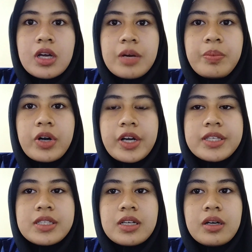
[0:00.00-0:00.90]

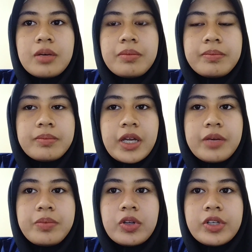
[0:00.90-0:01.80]
appraise
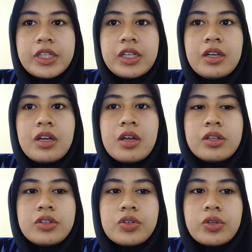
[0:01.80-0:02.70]
employee
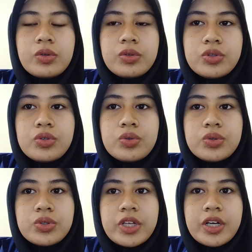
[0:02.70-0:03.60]
due
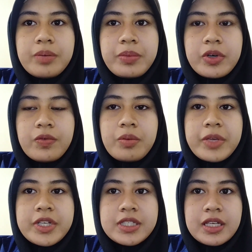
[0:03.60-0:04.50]
to their
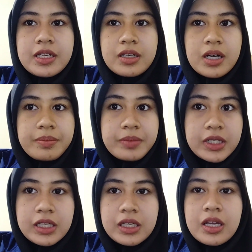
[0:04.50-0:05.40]
performance in a
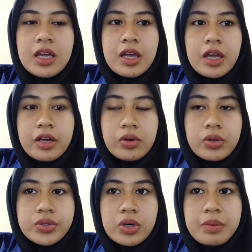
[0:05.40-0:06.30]
company. And
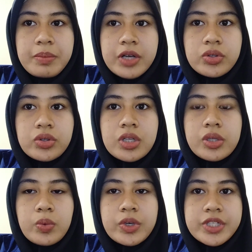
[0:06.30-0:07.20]
also about total
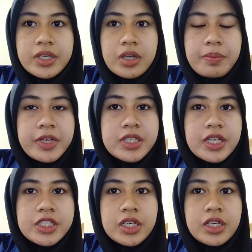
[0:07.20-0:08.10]
rewards and
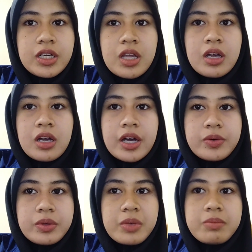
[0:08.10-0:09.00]
compensation. I
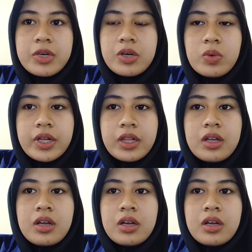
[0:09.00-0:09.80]
remember while